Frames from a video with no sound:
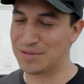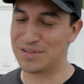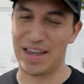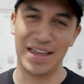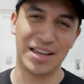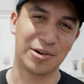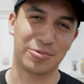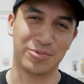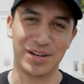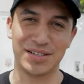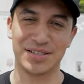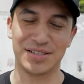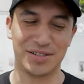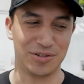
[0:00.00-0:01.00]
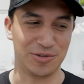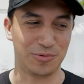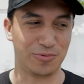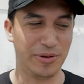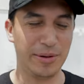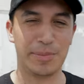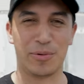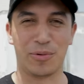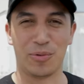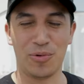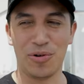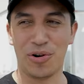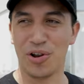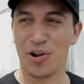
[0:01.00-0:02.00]
take a risk to reap a
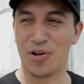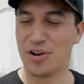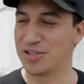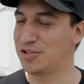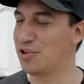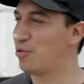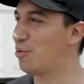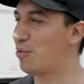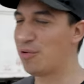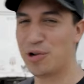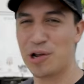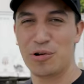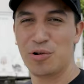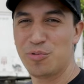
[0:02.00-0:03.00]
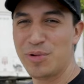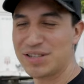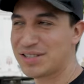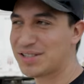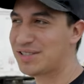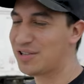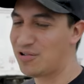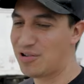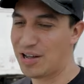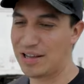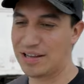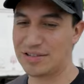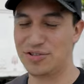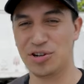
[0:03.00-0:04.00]
reward. You know, there's no reward, no risk. So
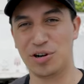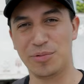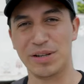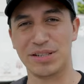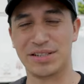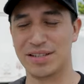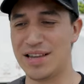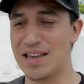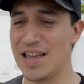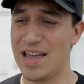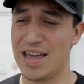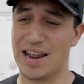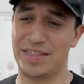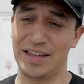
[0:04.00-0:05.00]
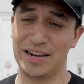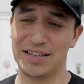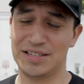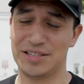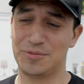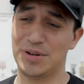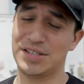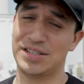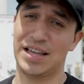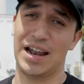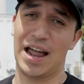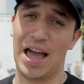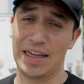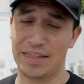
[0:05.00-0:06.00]
I took a risk, and I think this is a risk
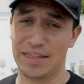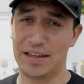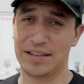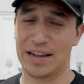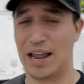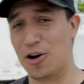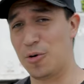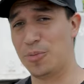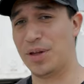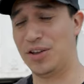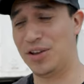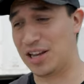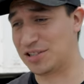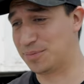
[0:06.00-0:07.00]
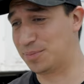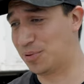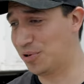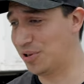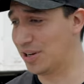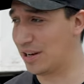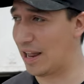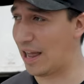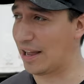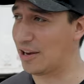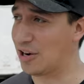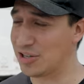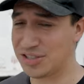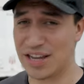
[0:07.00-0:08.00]
that I hope that you guys support and
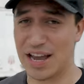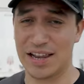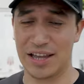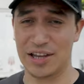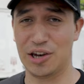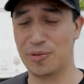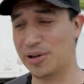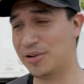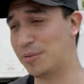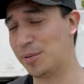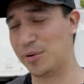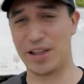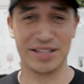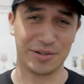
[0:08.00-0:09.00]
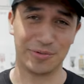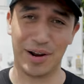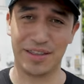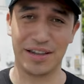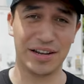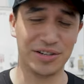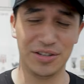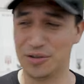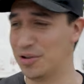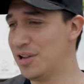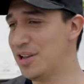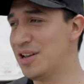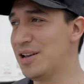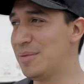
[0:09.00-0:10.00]
like understand. Like, you know what, Rural, that's the right thing to do,
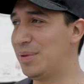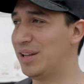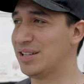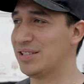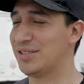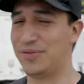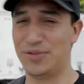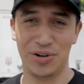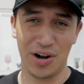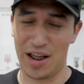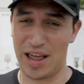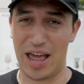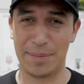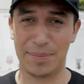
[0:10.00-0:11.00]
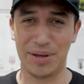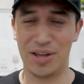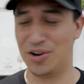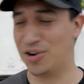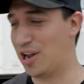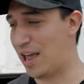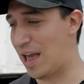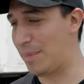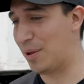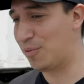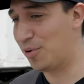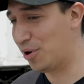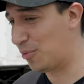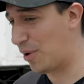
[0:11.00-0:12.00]
because if you're not happy and you're not happy
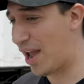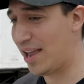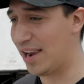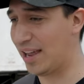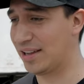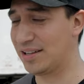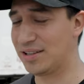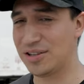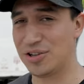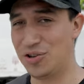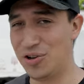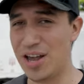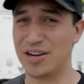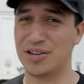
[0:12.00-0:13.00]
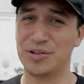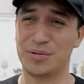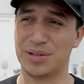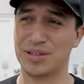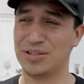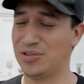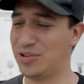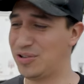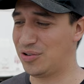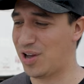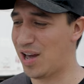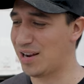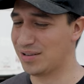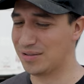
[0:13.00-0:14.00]
at where you're at, like, you got to do it. You
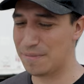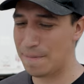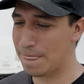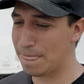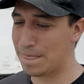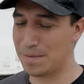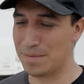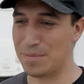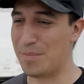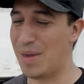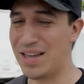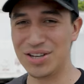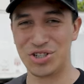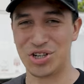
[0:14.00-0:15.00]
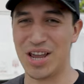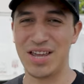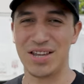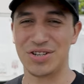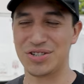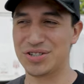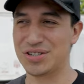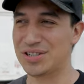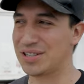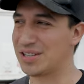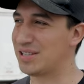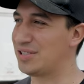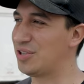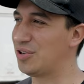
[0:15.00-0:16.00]
got to make a change,
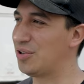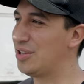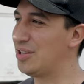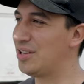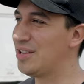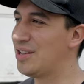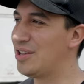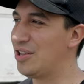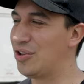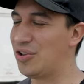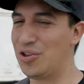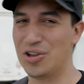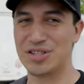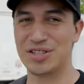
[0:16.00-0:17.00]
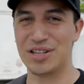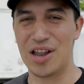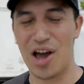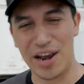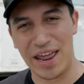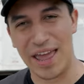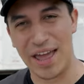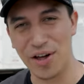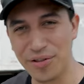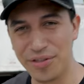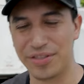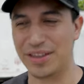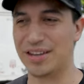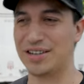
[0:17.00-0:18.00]
because you know it's not
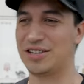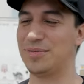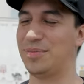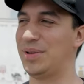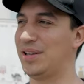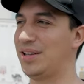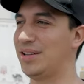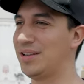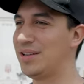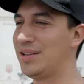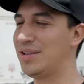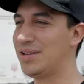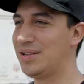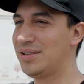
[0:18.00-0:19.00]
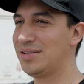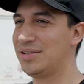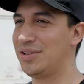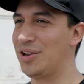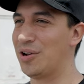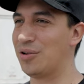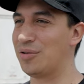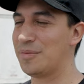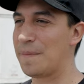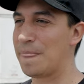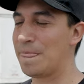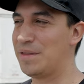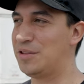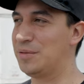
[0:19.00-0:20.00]
healthy to be, you know,
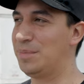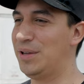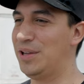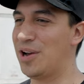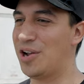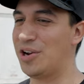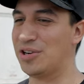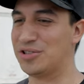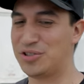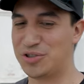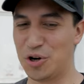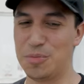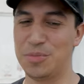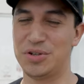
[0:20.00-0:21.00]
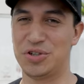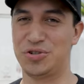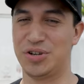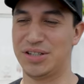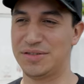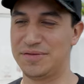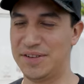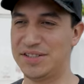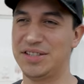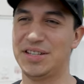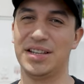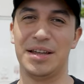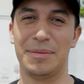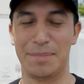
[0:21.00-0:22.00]
to be under so much stress
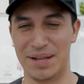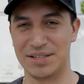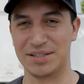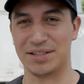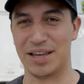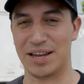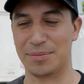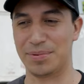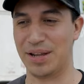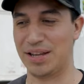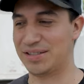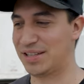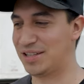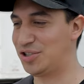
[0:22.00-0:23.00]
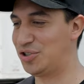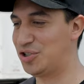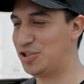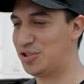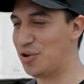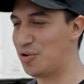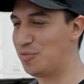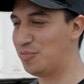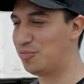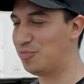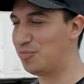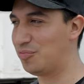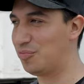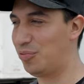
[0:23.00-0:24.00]
physically and mentally at a place that you just don't
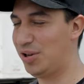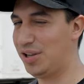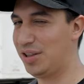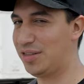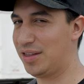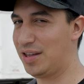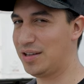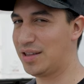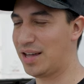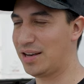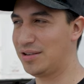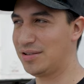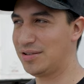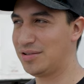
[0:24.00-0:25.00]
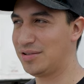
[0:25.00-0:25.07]
really think that